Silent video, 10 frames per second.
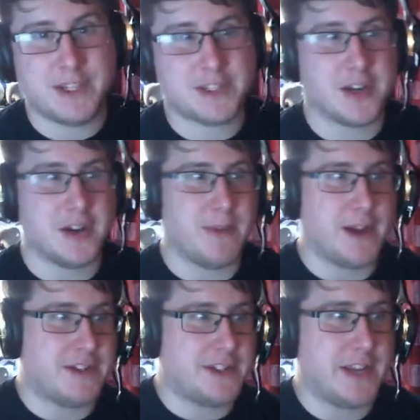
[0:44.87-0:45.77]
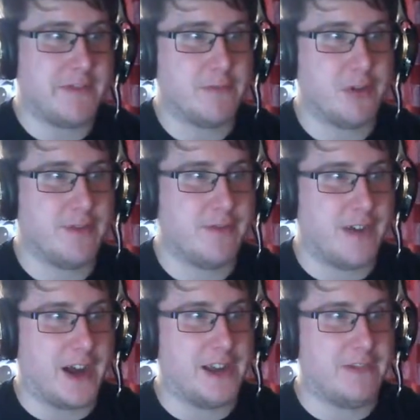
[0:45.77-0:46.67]
It's got about a
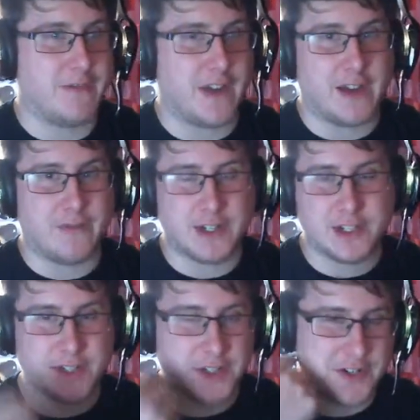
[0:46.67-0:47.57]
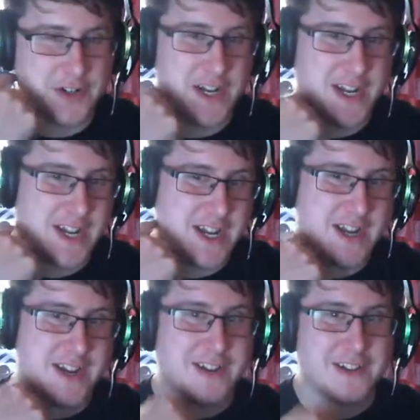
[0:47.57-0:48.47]
7.5 average. So
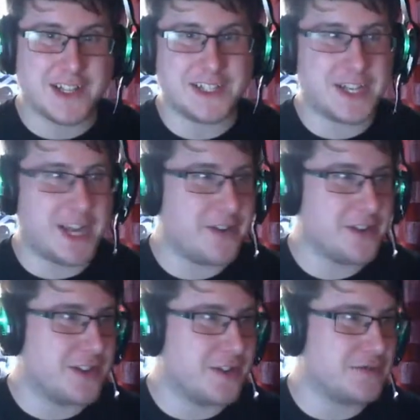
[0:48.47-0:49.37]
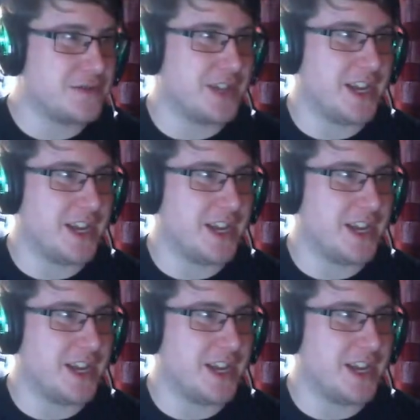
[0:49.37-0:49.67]
let's see how it goes.